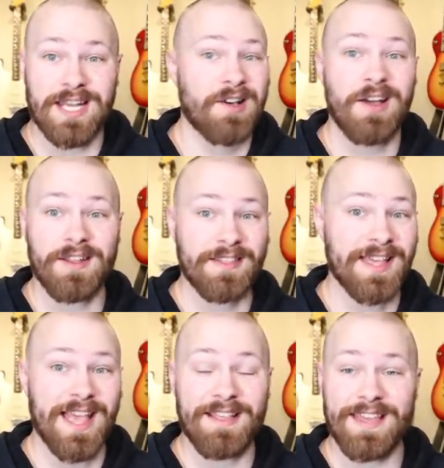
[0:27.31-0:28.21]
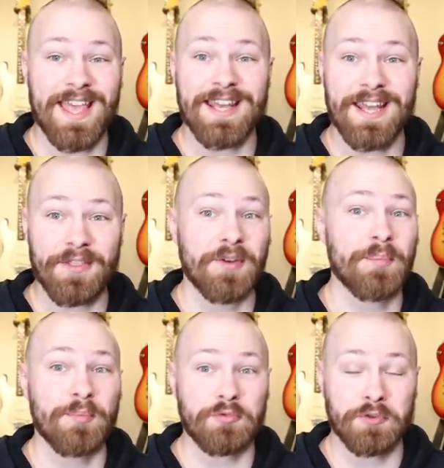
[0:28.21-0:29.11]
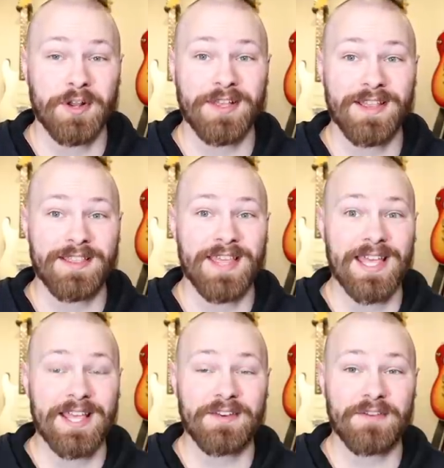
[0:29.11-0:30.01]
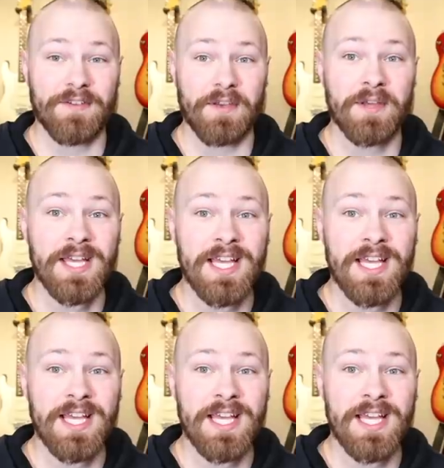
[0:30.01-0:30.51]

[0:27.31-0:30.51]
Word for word: and honestly, it's another brilliant interview.